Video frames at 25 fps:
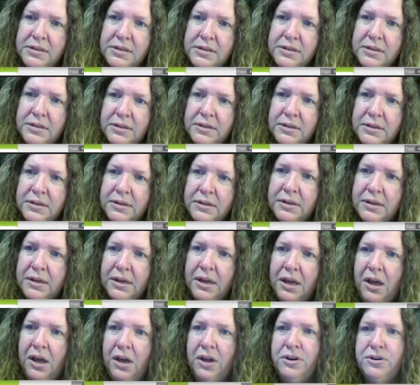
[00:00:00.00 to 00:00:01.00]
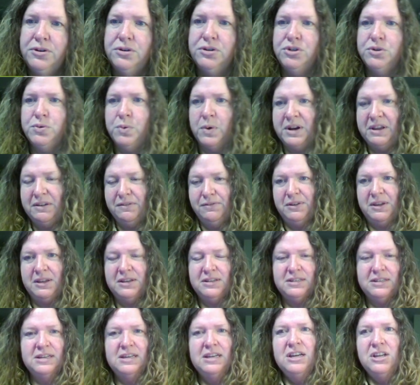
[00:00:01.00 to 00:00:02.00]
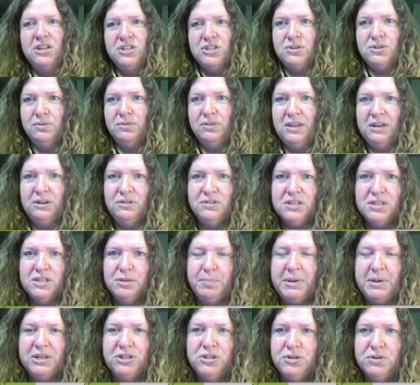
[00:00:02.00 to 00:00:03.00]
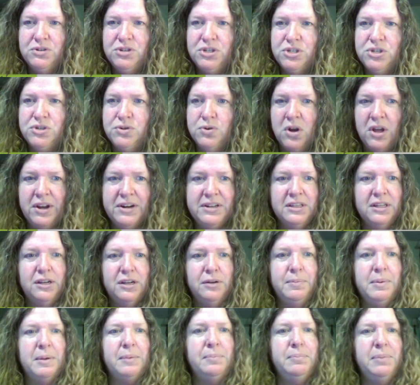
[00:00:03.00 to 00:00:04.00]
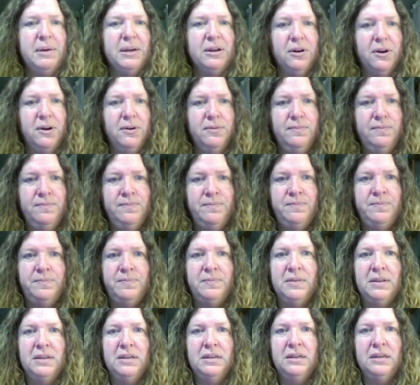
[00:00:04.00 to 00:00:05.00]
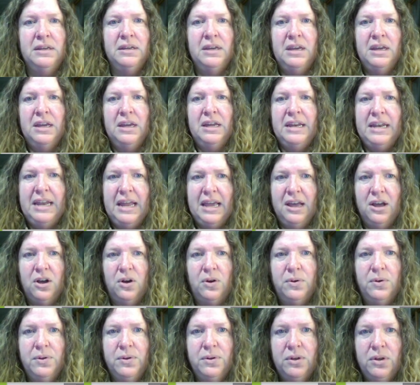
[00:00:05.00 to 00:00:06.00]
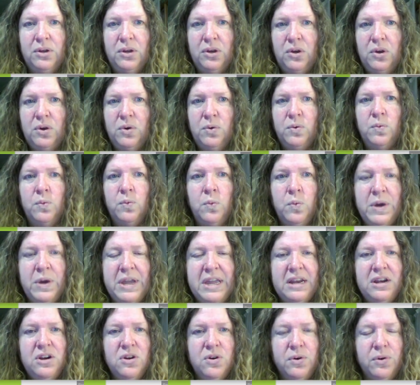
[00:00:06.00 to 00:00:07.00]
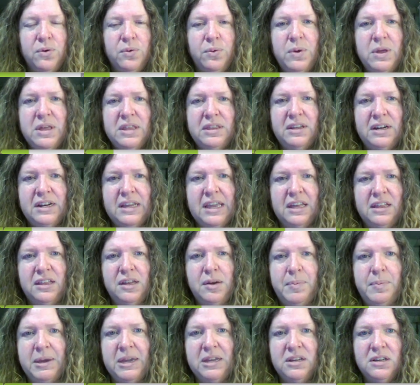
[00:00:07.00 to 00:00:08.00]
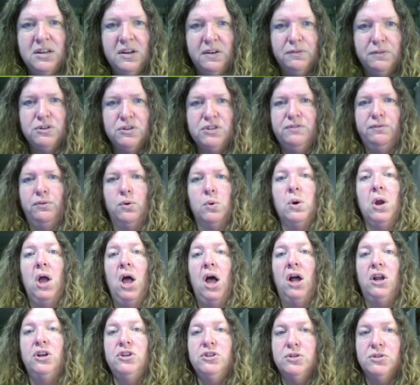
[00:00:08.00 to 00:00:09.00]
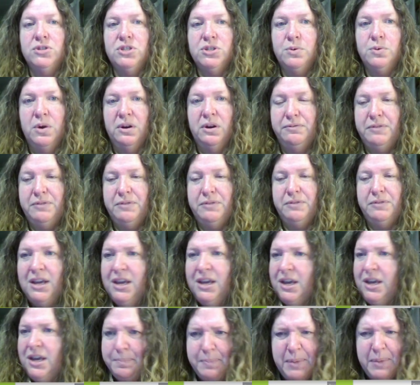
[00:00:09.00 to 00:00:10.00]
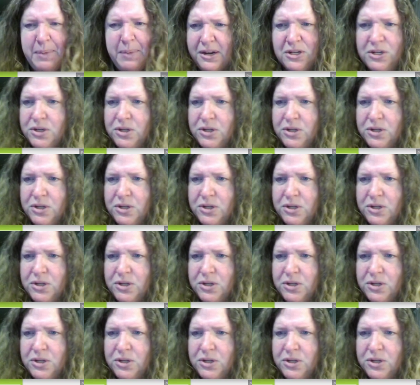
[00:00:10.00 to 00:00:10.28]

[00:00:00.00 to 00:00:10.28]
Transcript: is 120 feet. So there's the picture just drawn a little bit bigger. Now, we know that a gallon of paint covers 400 square feet,